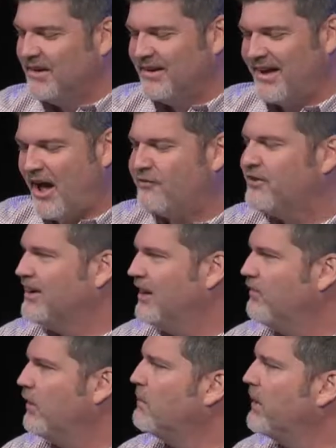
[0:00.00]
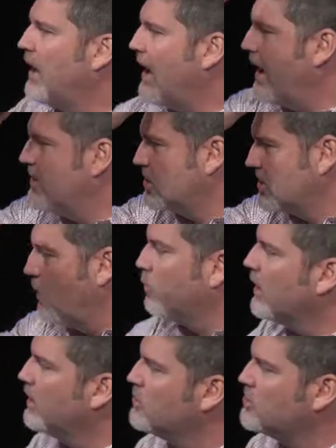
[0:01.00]
I forgive you. But I just, I
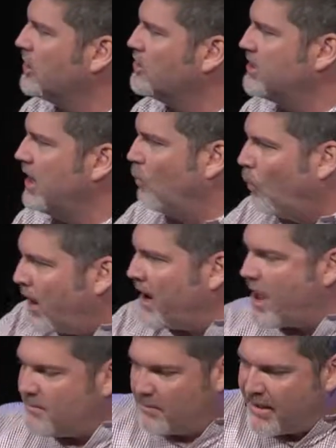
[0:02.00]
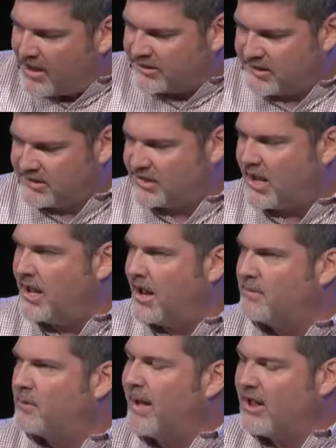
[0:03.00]
really want you to understand what I'm about to say.
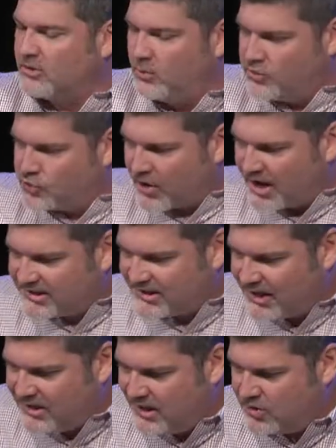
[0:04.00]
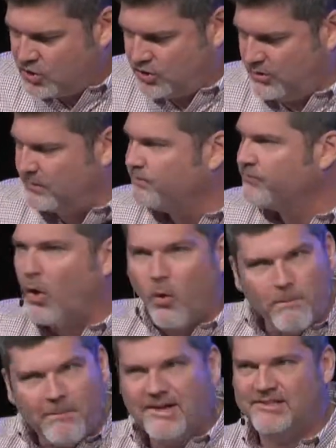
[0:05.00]
I'm about to address an issue.
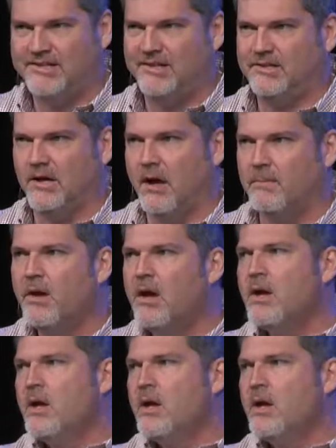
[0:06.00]
Don't mess this up.